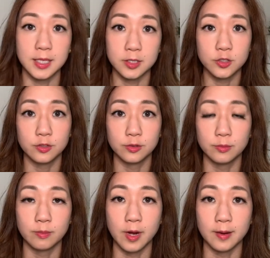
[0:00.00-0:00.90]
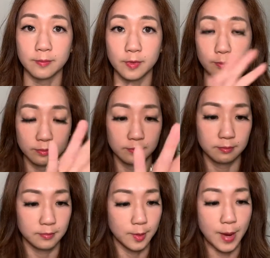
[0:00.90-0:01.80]
into
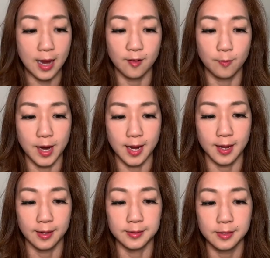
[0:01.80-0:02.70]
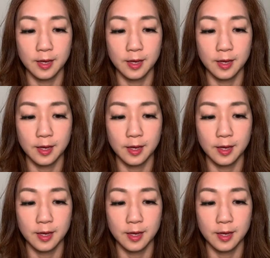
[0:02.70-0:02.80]
the back of my hand.